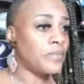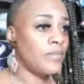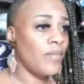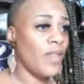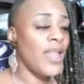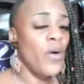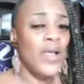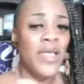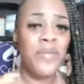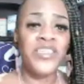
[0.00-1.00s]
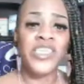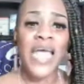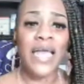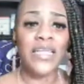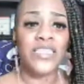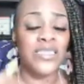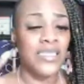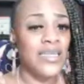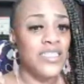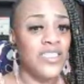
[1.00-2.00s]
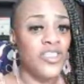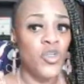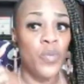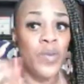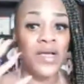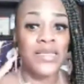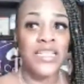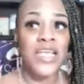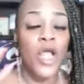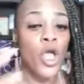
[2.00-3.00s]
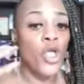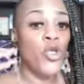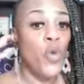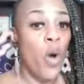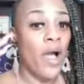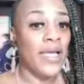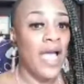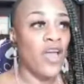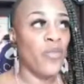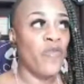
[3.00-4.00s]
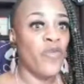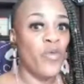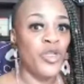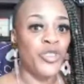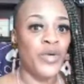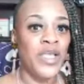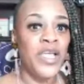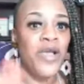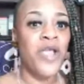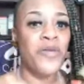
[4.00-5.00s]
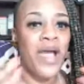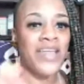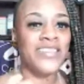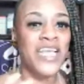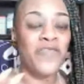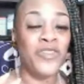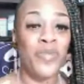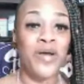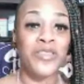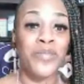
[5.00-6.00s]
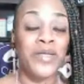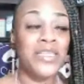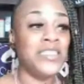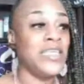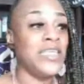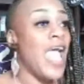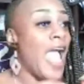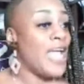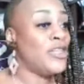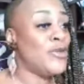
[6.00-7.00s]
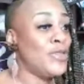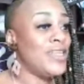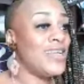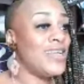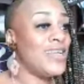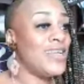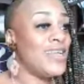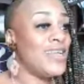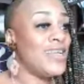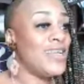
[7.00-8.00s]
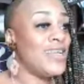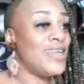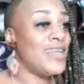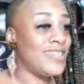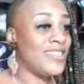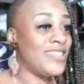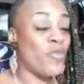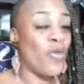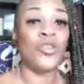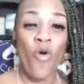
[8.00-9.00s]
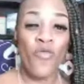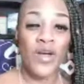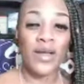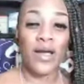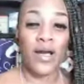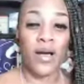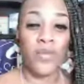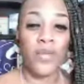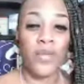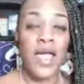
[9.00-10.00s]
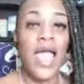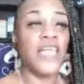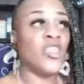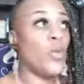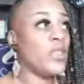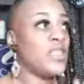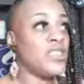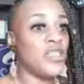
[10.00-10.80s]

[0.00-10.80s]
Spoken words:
I know it can be challenging to listen to because then you are accountable for what you hear and you got to take responsibility and do the necessary work so that you can overcome.